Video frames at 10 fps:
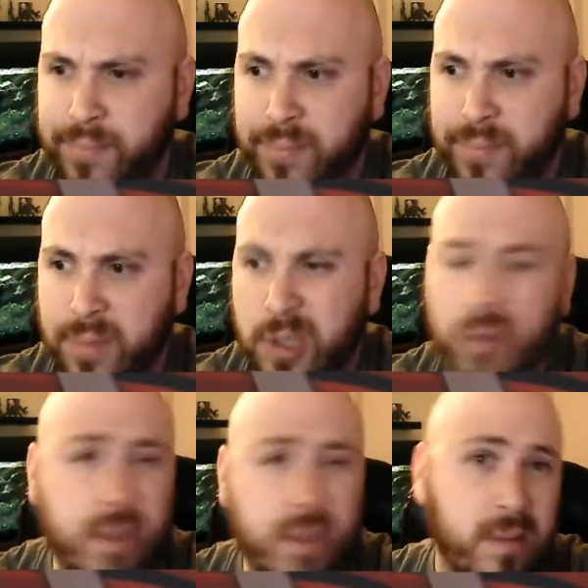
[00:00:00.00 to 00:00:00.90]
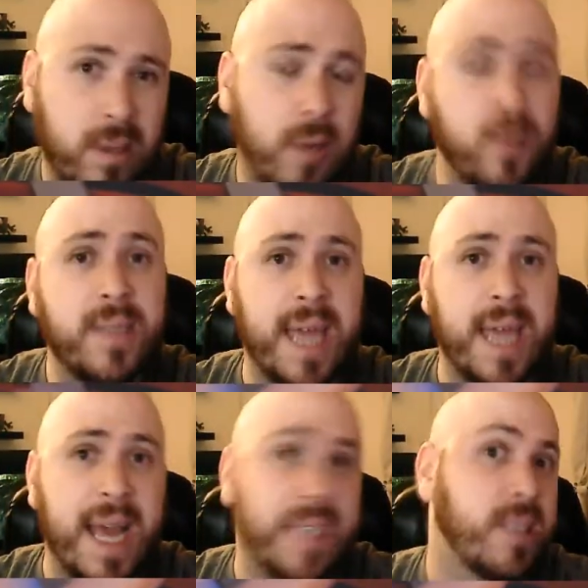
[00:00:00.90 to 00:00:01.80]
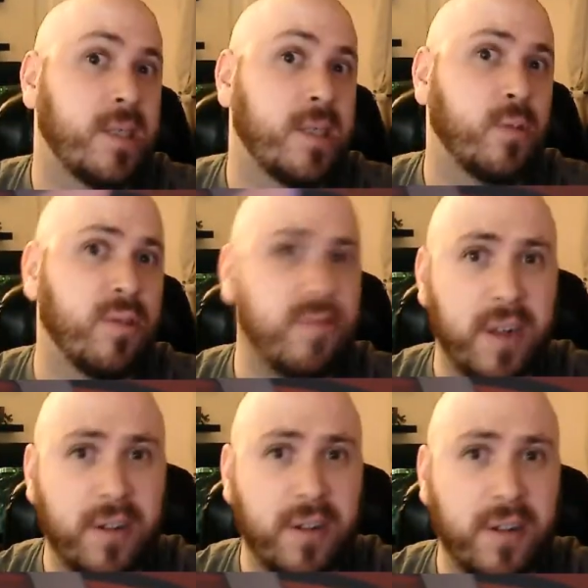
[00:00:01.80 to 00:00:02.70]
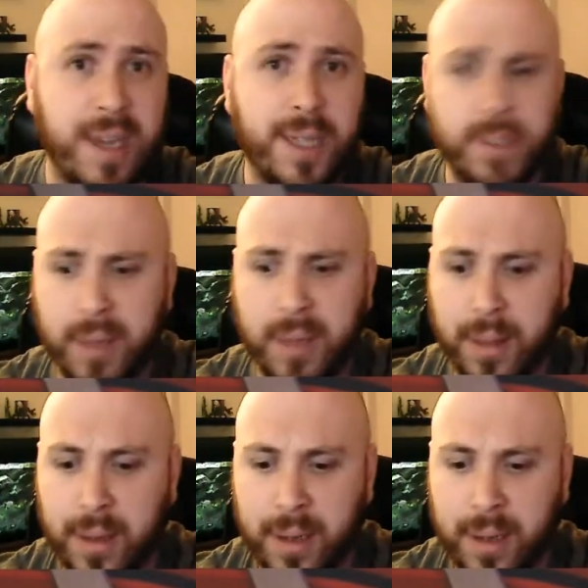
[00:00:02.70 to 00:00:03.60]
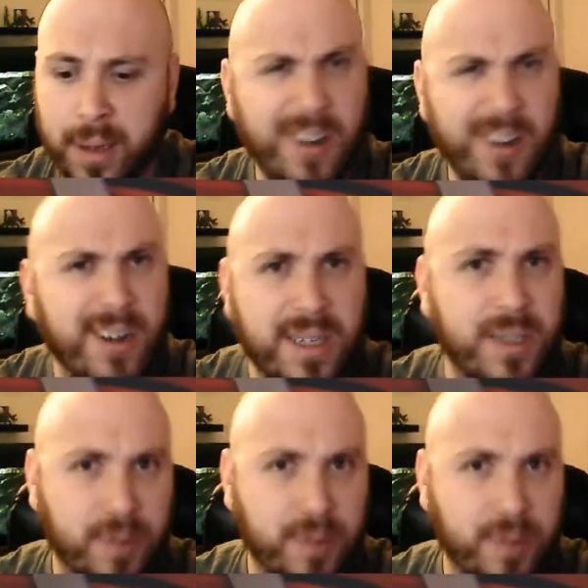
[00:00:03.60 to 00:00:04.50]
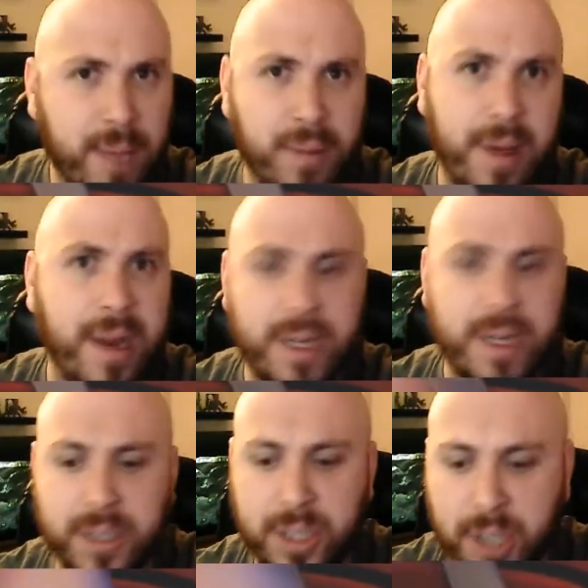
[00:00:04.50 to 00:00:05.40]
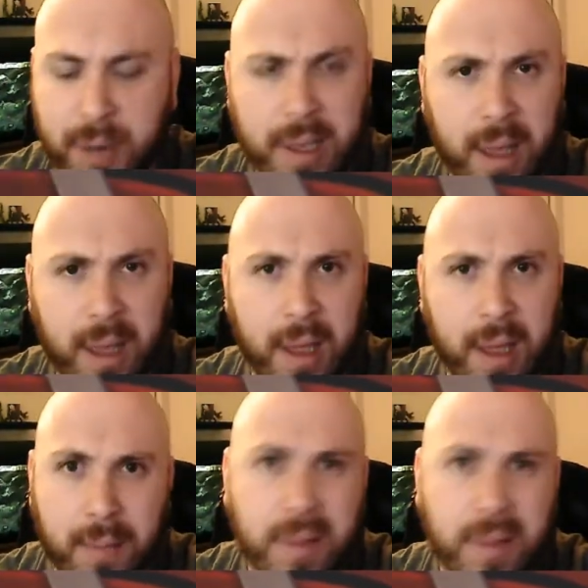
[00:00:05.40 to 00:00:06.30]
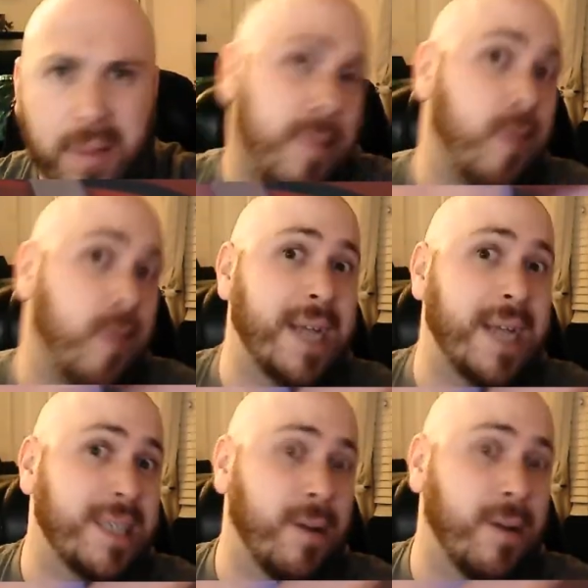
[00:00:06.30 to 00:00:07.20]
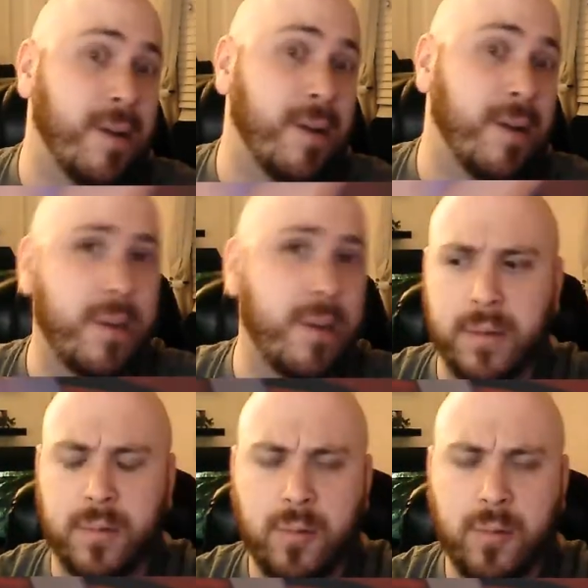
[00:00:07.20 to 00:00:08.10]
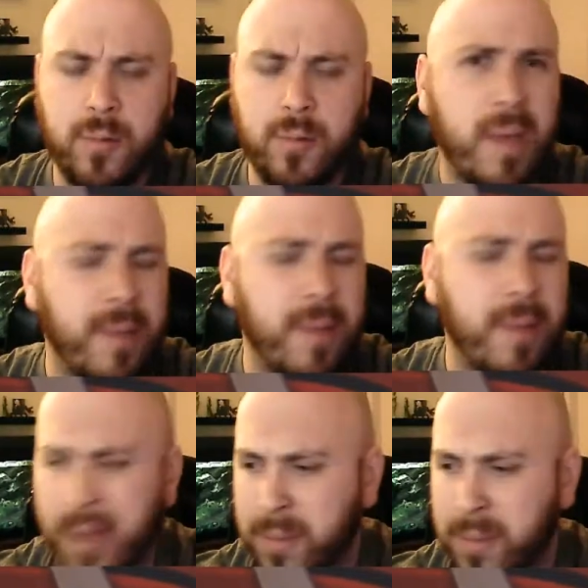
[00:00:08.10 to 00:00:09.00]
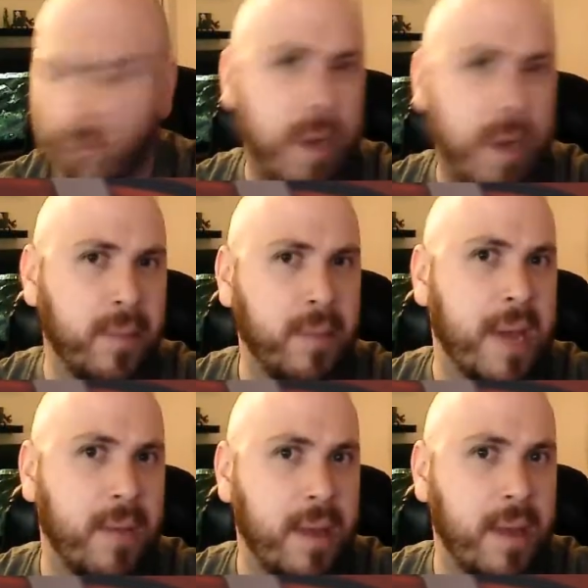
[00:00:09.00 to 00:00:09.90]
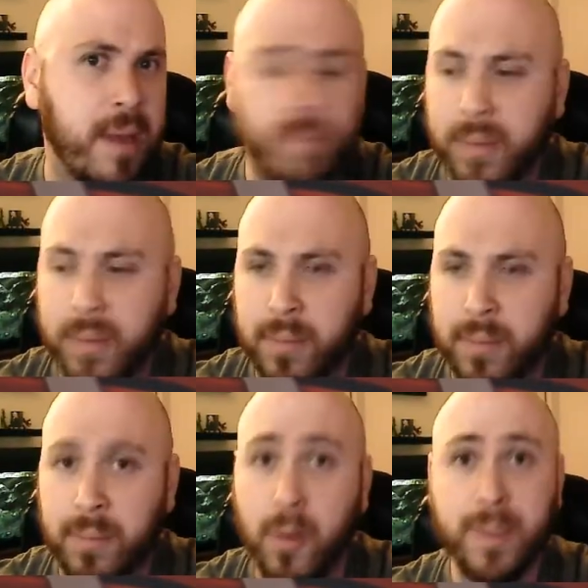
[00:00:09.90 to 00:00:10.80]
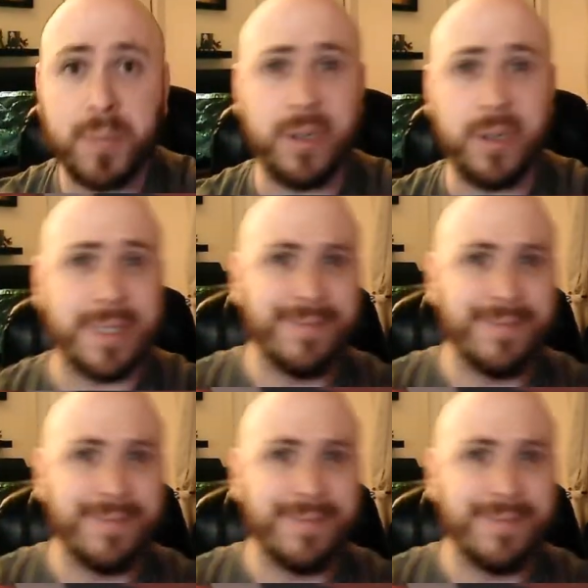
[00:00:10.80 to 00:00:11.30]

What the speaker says: you can use that as a sort of verification method. It's hard to describe without actually showing, but maybe you guys get what I'm talking about, or maybe I'm just a rambling madman. More misprints.